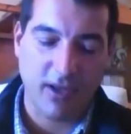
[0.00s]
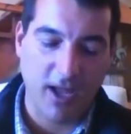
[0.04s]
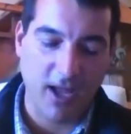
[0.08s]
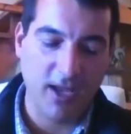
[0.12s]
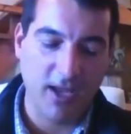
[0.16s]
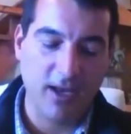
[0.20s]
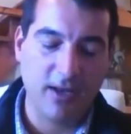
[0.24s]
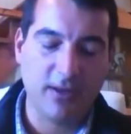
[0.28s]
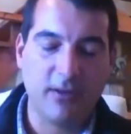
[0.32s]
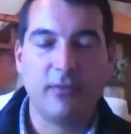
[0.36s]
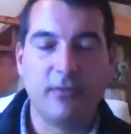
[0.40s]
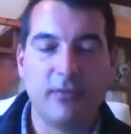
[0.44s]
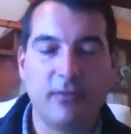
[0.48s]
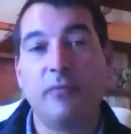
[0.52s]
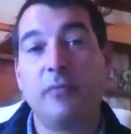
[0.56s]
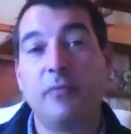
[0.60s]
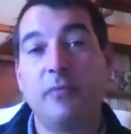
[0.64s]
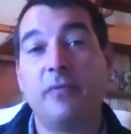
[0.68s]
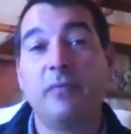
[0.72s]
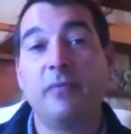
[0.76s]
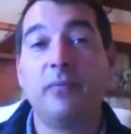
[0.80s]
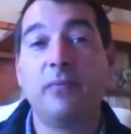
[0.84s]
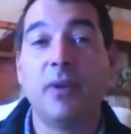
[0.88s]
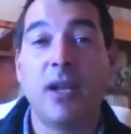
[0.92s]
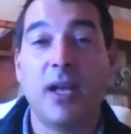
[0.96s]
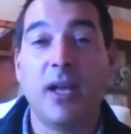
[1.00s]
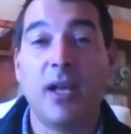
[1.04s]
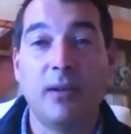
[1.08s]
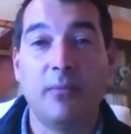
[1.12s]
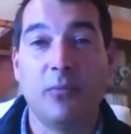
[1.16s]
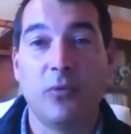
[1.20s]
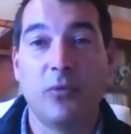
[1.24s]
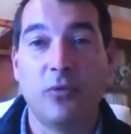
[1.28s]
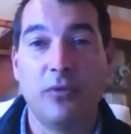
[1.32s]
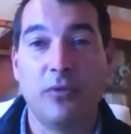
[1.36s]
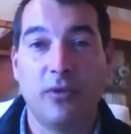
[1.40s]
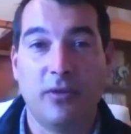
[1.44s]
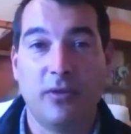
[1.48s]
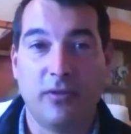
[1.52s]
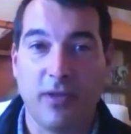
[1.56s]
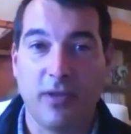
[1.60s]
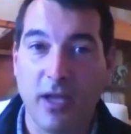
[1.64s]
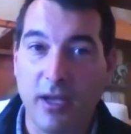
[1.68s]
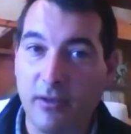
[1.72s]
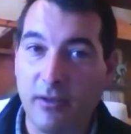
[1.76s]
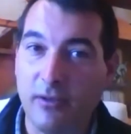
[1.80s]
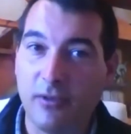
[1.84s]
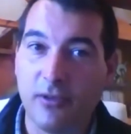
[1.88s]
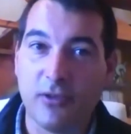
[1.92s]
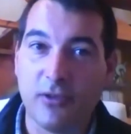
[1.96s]
I like more the
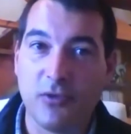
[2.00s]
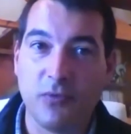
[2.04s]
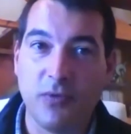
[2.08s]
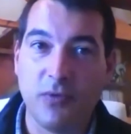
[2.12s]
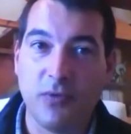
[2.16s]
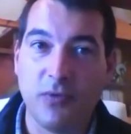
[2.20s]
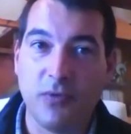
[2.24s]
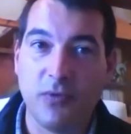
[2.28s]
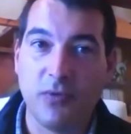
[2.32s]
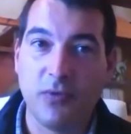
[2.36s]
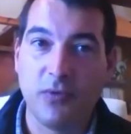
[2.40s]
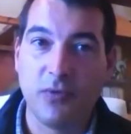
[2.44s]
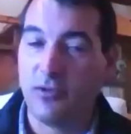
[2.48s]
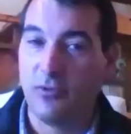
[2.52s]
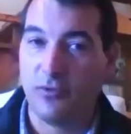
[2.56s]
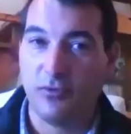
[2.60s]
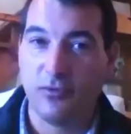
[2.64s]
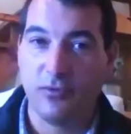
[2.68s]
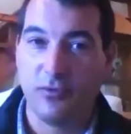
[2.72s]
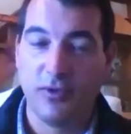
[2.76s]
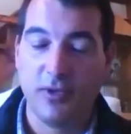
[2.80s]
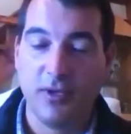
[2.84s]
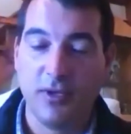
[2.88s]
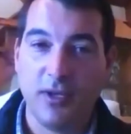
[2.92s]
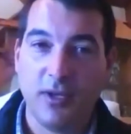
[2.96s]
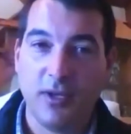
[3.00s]
thiols, which is your